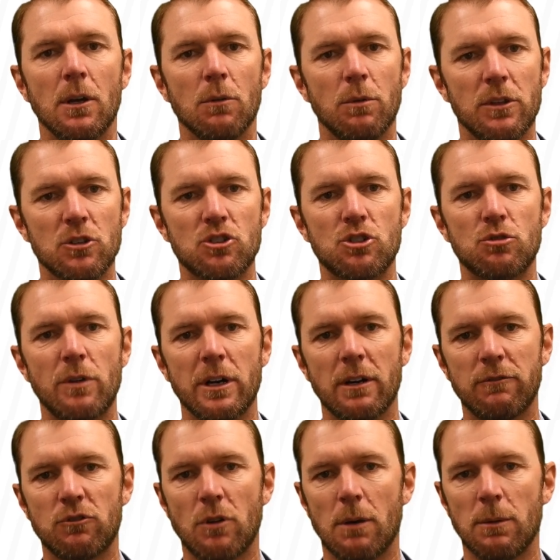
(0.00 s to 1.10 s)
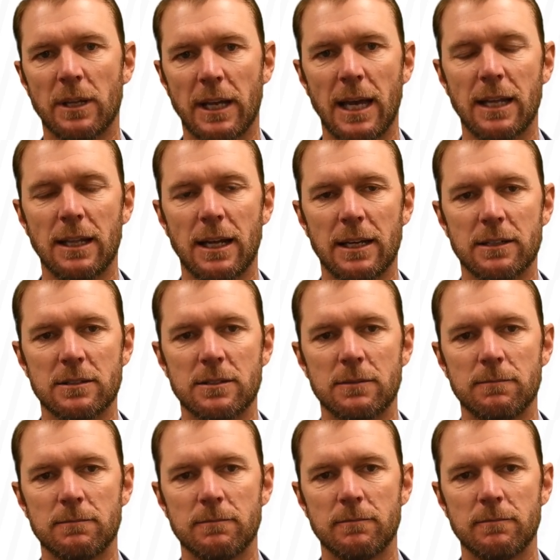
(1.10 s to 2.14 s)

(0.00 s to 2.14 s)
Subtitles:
with a string of troubling headlines.